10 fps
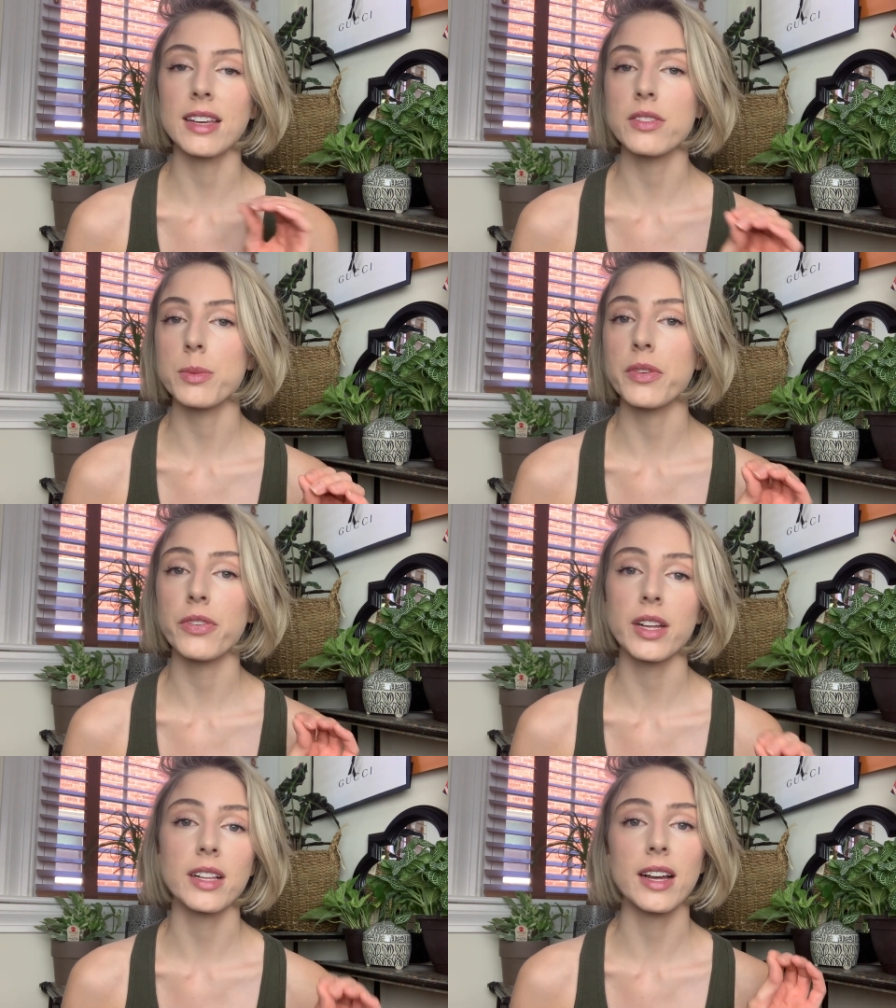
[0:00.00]
leaves me
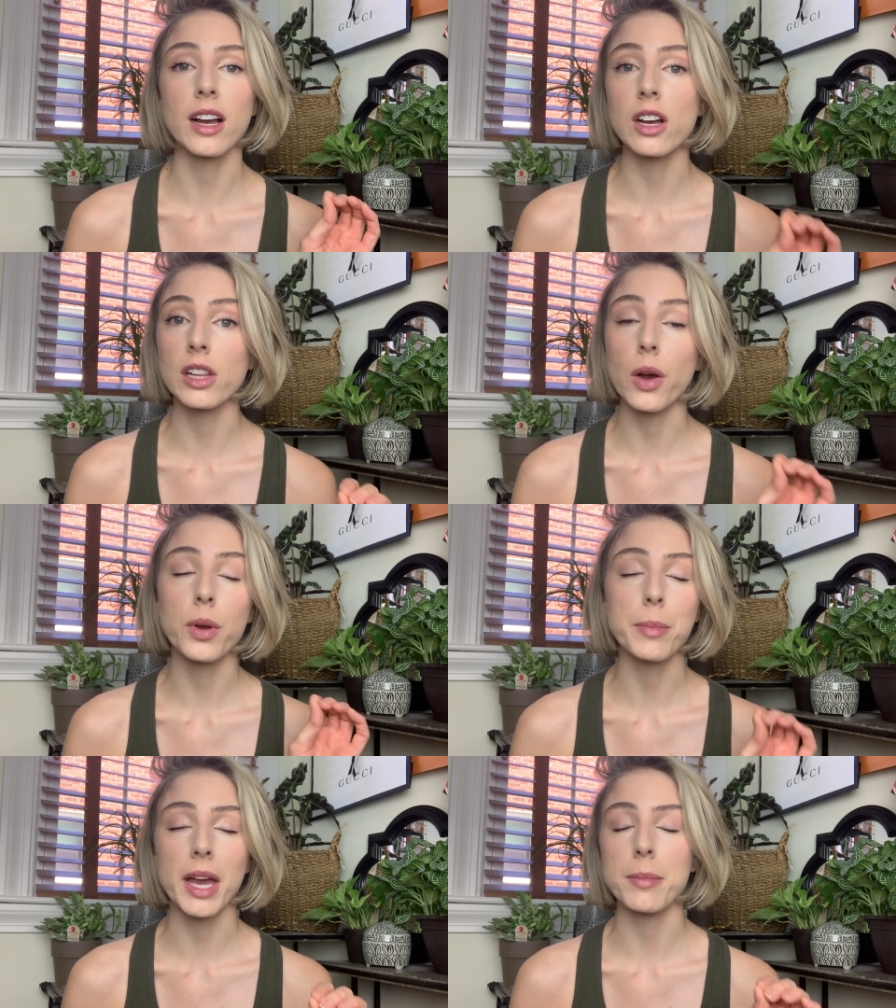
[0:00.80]
feeling like a
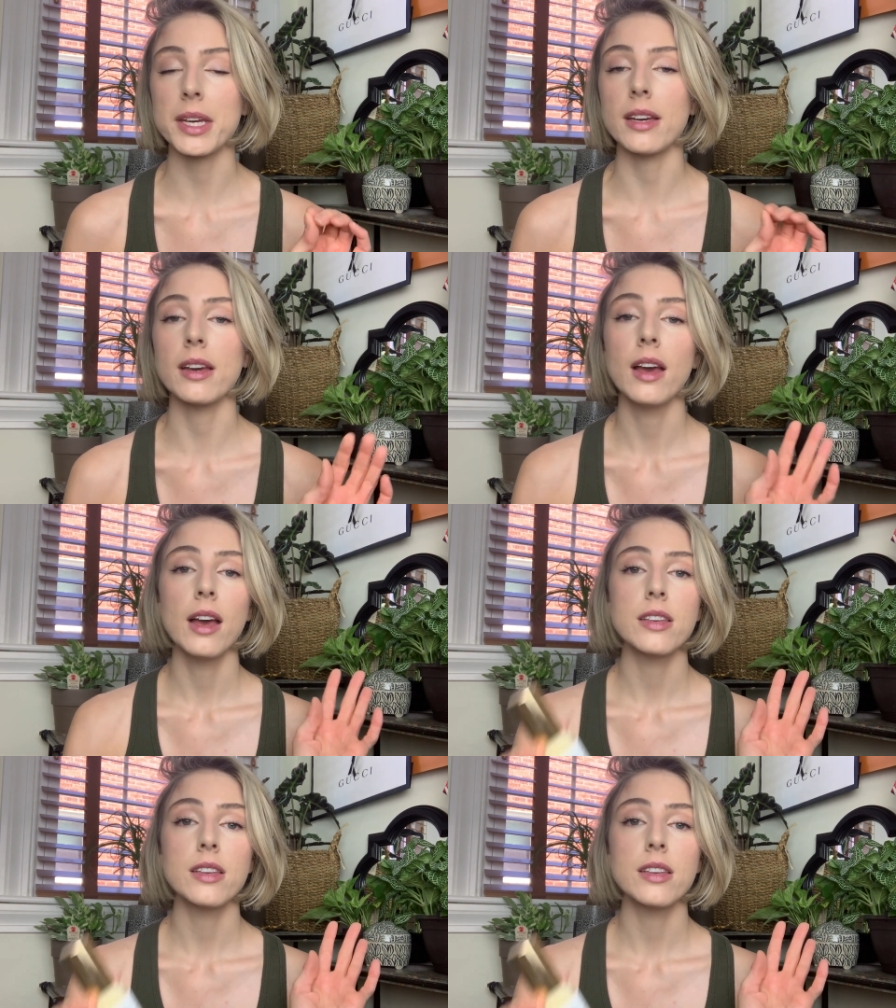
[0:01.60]
glowy baby.